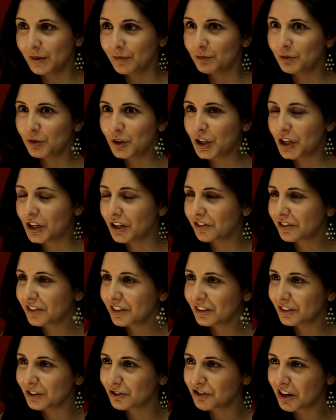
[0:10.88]
nerves
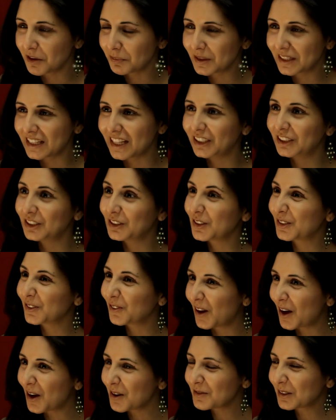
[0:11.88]
and trepidation as
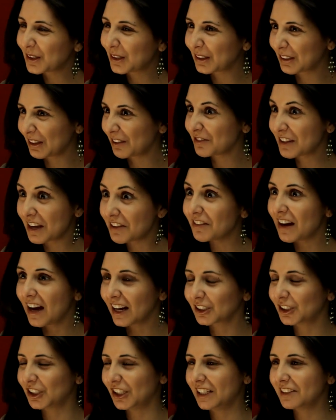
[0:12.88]
well because I've never
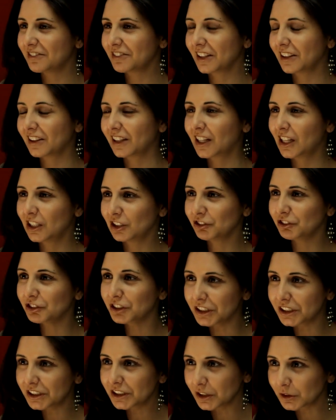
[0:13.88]
actually lived in the
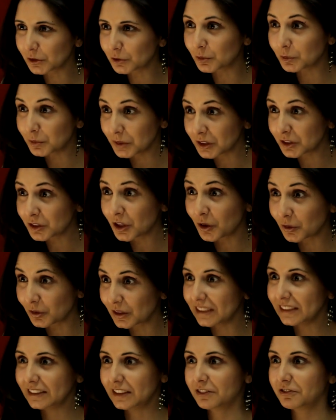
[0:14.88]
country, so it will be a
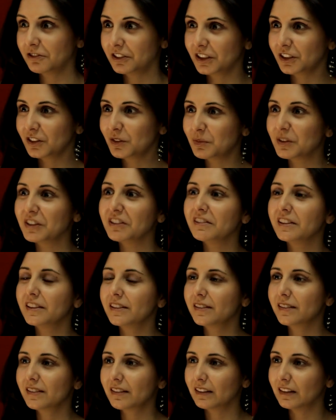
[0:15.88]
totally different
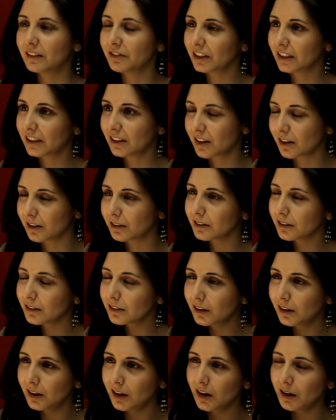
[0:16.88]
experience than living in
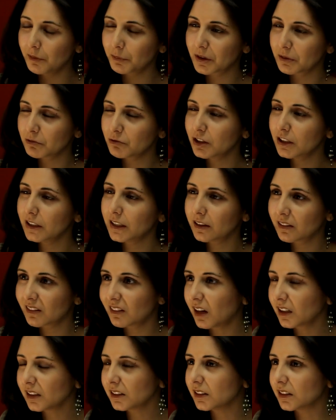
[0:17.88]
London. But I'm really
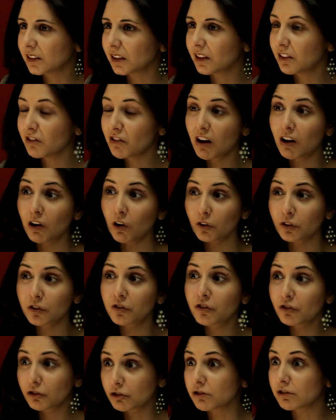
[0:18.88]
excited. There are a lot
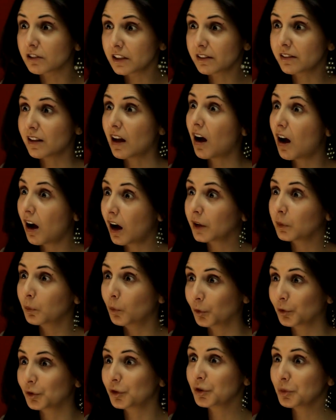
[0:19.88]
of stories that I
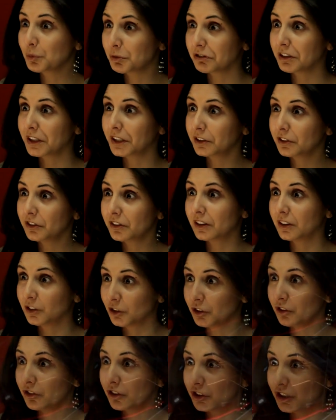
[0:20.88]
want to bring to the
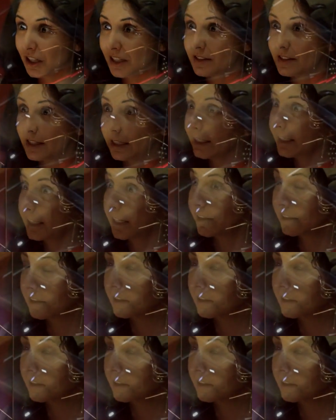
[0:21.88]
news agenda here